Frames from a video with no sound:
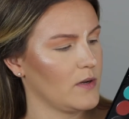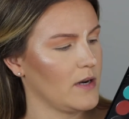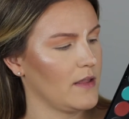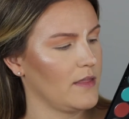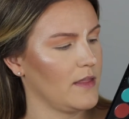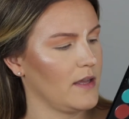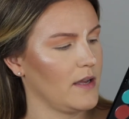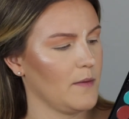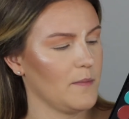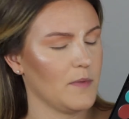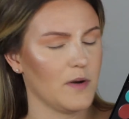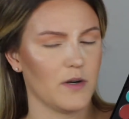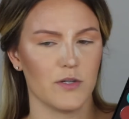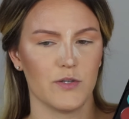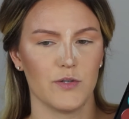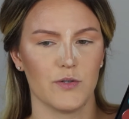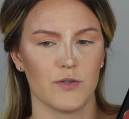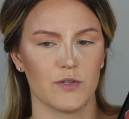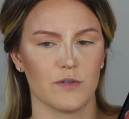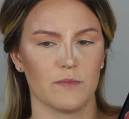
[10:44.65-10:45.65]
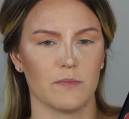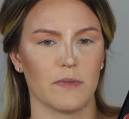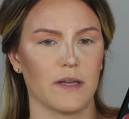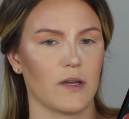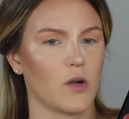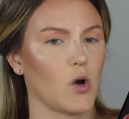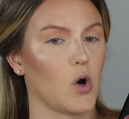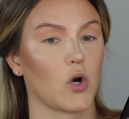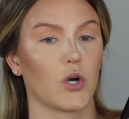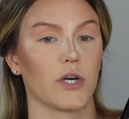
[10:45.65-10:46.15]
I think I'm gonna do some
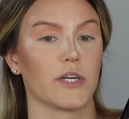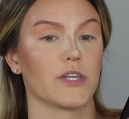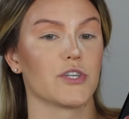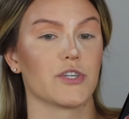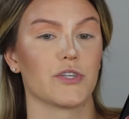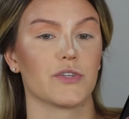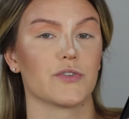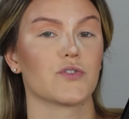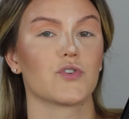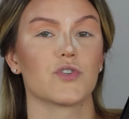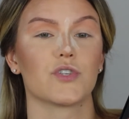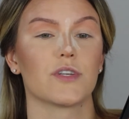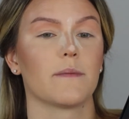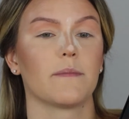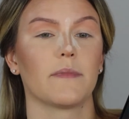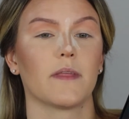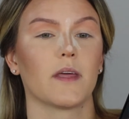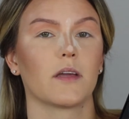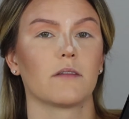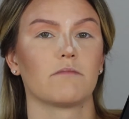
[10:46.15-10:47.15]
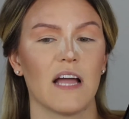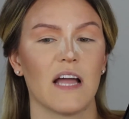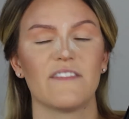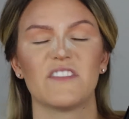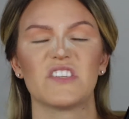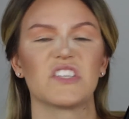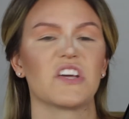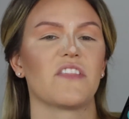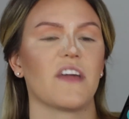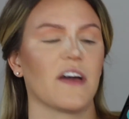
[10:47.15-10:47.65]
like oranges or something.
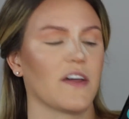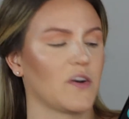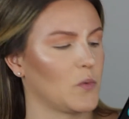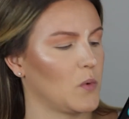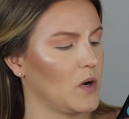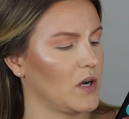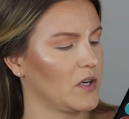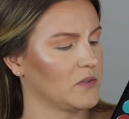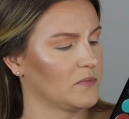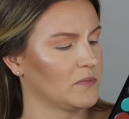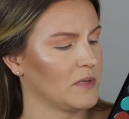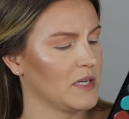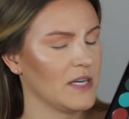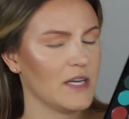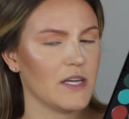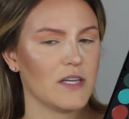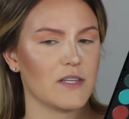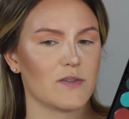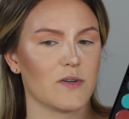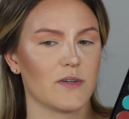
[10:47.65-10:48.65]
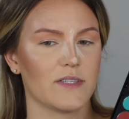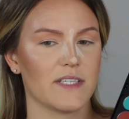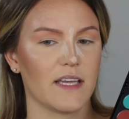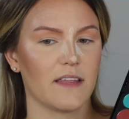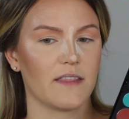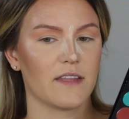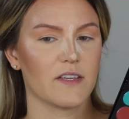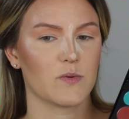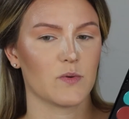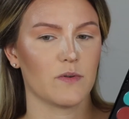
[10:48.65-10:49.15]
Haven't done that in a while. So I'll
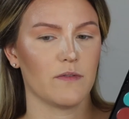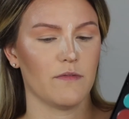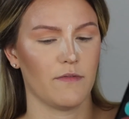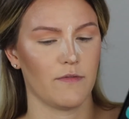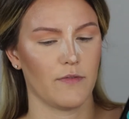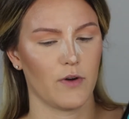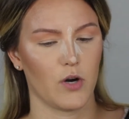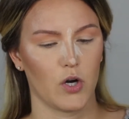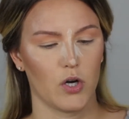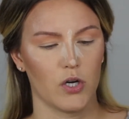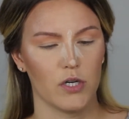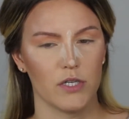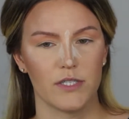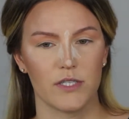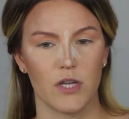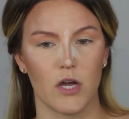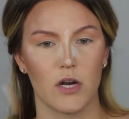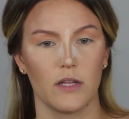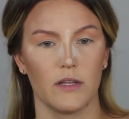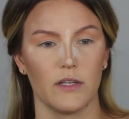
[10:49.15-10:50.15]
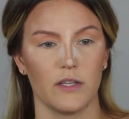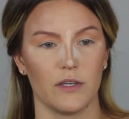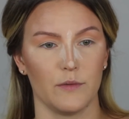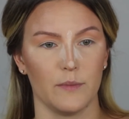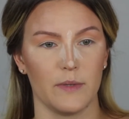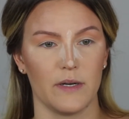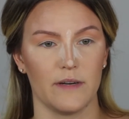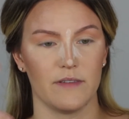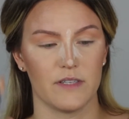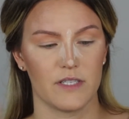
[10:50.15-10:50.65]
take this one first on a little
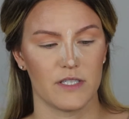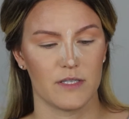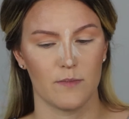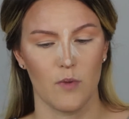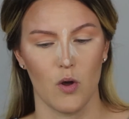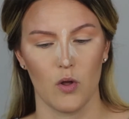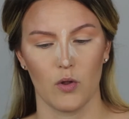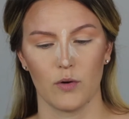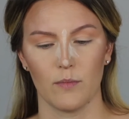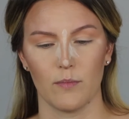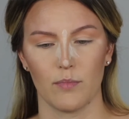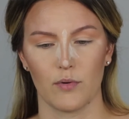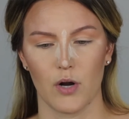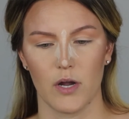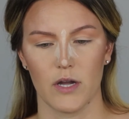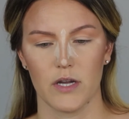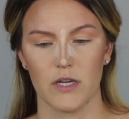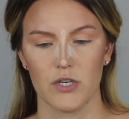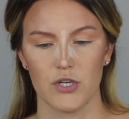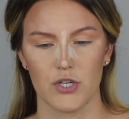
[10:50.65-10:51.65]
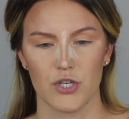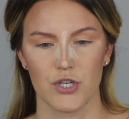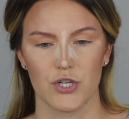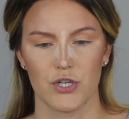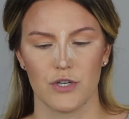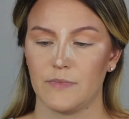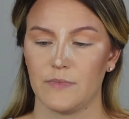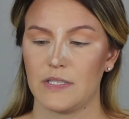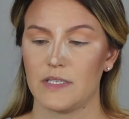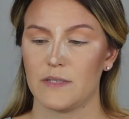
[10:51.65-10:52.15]
bit of a smaller
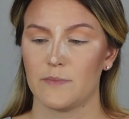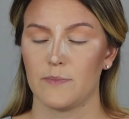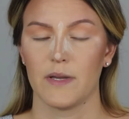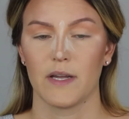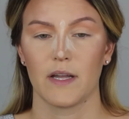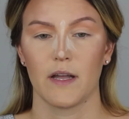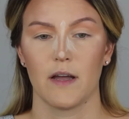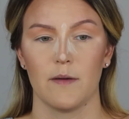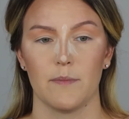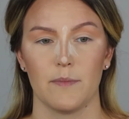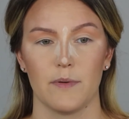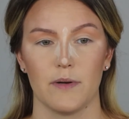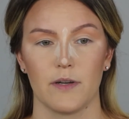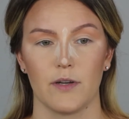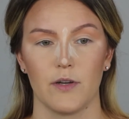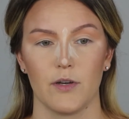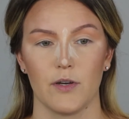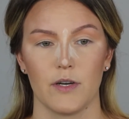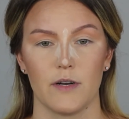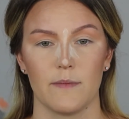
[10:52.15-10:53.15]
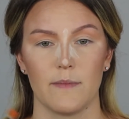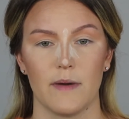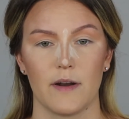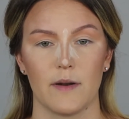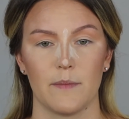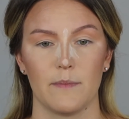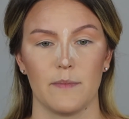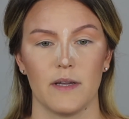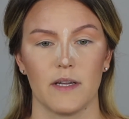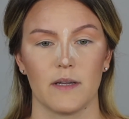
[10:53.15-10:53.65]
brush. These pick up a good amount
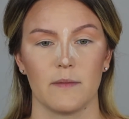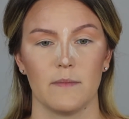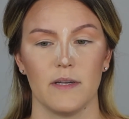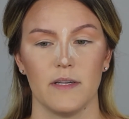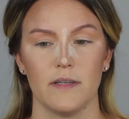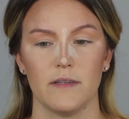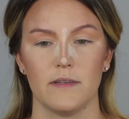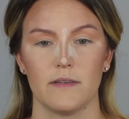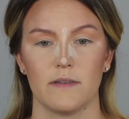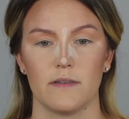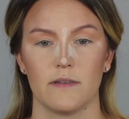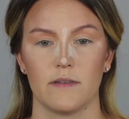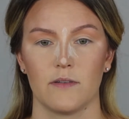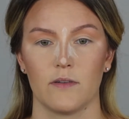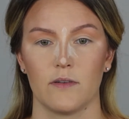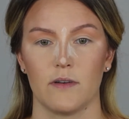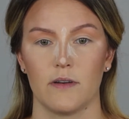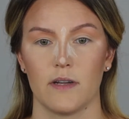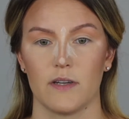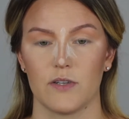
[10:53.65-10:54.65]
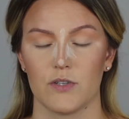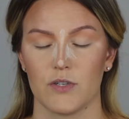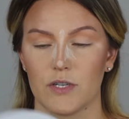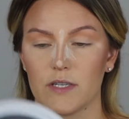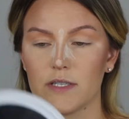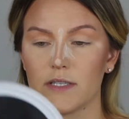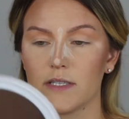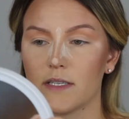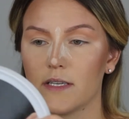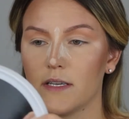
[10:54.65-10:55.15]
of pigment, as you
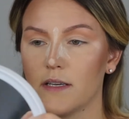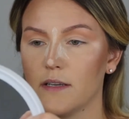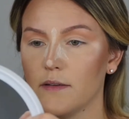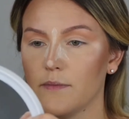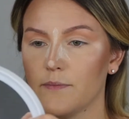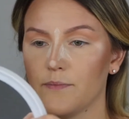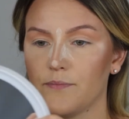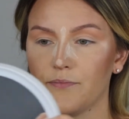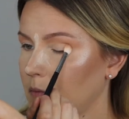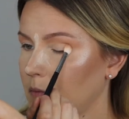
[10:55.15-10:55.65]
can see.